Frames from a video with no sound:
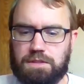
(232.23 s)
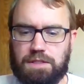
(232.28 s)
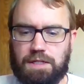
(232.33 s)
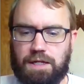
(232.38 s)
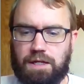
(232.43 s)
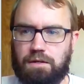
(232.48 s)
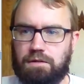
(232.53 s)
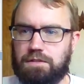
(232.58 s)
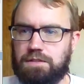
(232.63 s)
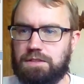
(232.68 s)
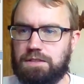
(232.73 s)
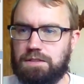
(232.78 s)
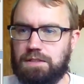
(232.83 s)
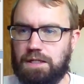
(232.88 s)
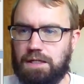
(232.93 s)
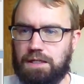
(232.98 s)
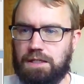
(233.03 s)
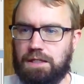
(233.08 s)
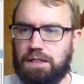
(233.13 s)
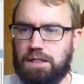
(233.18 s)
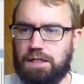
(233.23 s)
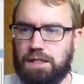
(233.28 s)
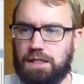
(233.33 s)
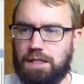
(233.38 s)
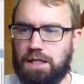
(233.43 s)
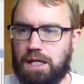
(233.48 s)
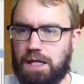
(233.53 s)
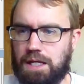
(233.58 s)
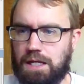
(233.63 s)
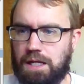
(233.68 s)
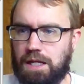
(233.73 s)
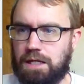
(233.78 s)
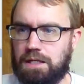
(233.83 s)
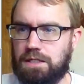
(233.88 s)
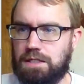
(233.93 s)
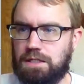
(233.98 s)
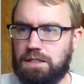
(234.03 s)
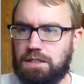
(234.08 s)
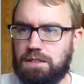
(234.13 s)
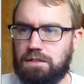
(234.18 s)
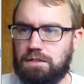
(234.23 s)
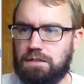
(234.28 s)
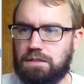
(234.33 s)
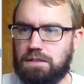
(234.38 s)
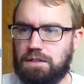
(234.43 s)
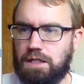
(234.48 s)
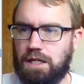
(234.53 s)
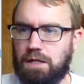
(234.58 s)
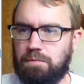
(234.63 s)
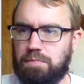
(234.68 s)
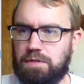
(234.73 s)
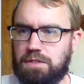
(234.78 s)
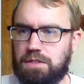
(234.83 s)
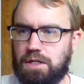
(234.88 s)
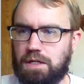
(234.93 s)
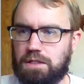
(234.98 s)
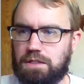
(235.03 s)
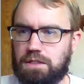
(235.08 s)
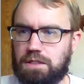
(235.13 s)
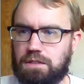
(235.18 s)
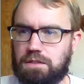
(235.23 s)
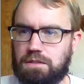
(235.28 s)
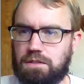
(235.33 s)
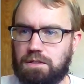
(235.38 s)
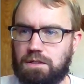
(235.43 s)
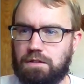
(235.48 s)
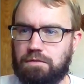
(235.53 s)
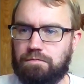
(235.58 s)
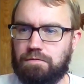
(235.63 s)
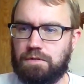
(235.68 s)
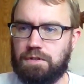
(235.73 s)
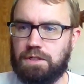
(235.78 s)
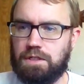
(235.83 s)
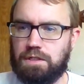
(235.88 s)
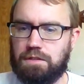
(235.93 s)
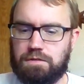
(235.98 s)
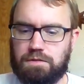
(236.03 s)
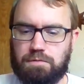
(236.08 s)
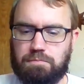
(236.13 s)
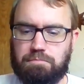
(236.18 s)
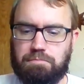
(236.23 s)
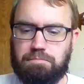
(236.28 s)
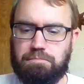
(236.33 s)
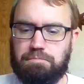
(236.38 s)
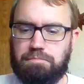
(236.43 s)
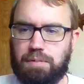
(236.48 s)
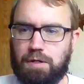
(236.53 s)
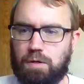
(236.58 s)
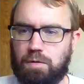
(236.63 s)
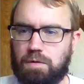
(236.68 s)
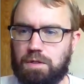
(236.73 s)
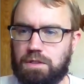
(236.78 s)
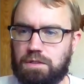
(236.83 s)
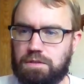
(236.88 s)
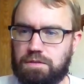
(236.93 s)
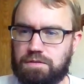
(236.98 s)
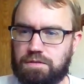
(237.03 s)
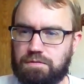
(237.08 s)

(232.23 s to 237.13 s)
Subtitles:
Alex and Annie, campy neck covering as a boa.